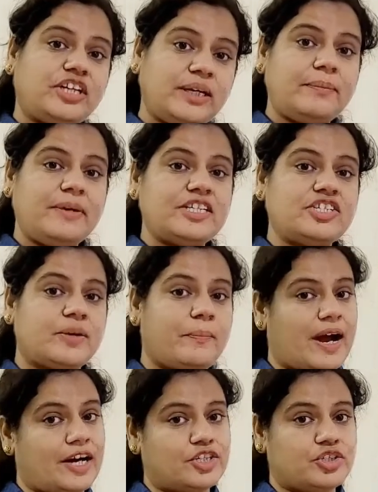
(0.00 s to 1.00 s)
major
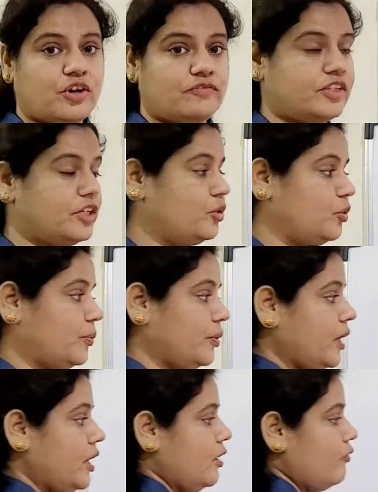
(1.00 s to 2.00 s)
parts of the loop.
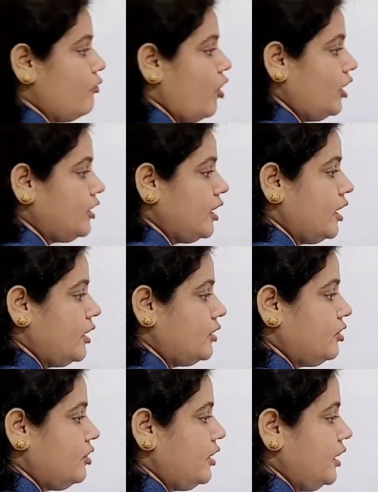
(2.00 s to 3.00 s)
What?
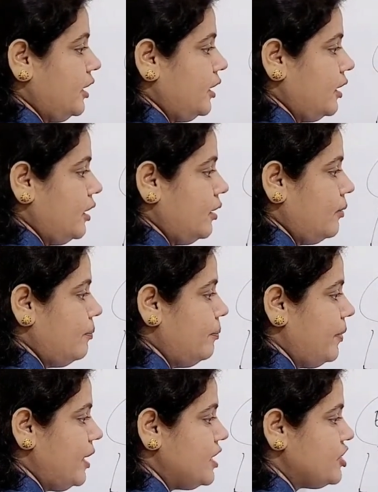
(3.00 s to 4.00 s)
Three
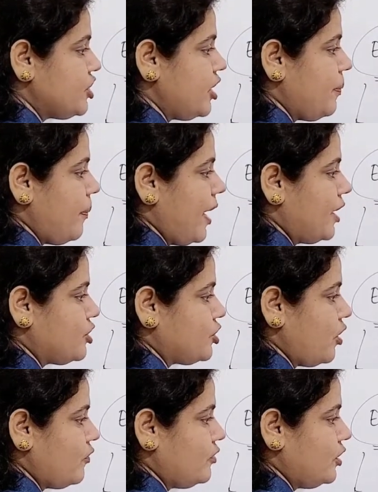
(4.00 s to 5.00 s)
major parts
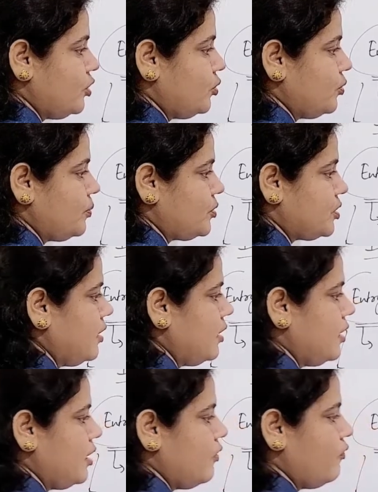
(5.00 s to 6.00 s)
of the loops.
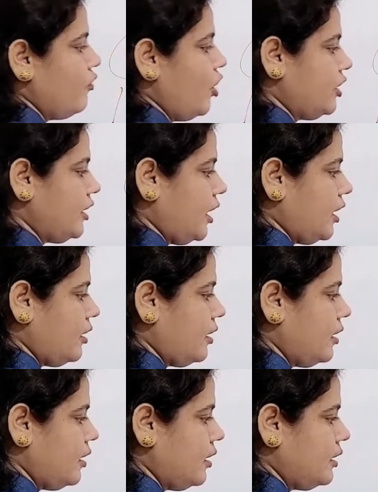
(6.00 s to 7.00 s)
What are
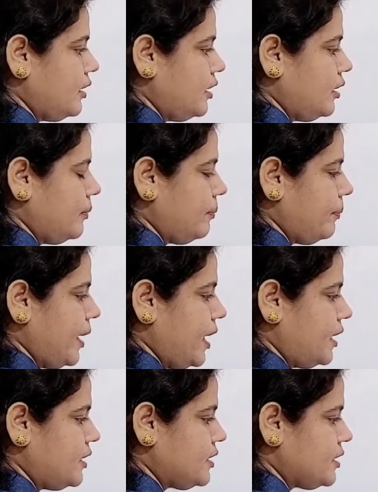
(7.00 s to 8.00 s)
the
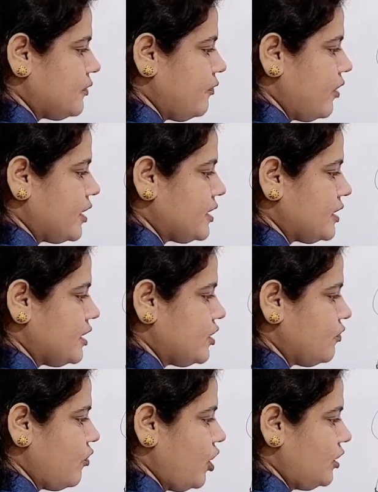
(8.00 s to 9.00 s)
parts? First is
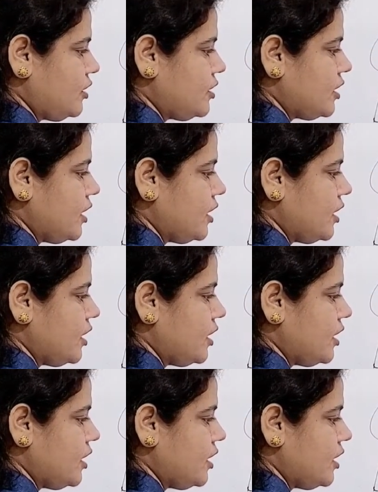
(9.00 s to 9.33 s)
what?